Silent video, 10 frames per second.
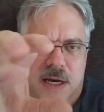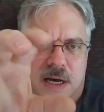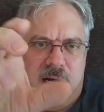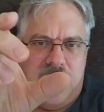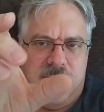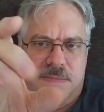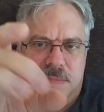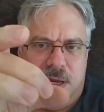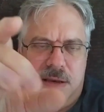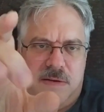
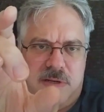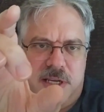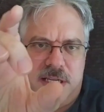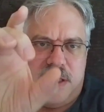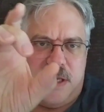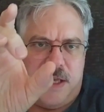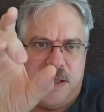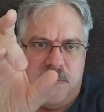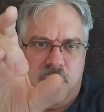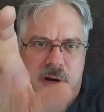like a little disc thing.
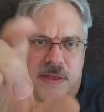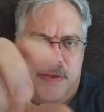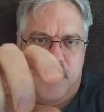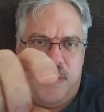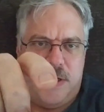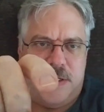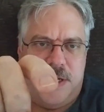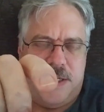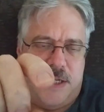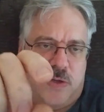They put it in there, and
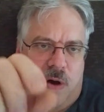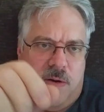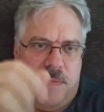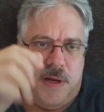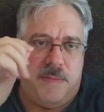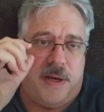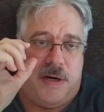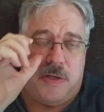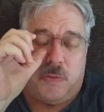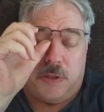he said 12
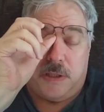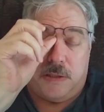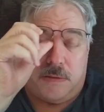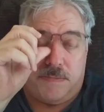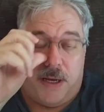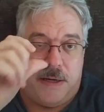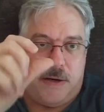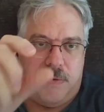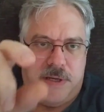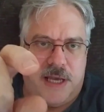millimeters, which is
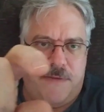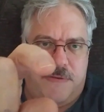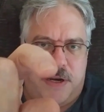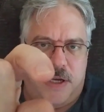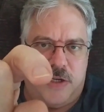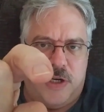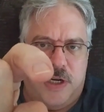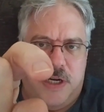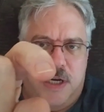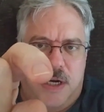is half an inch
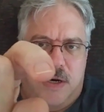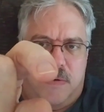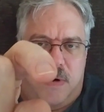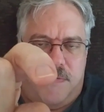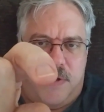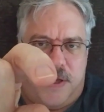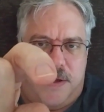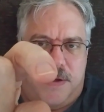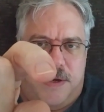roughly.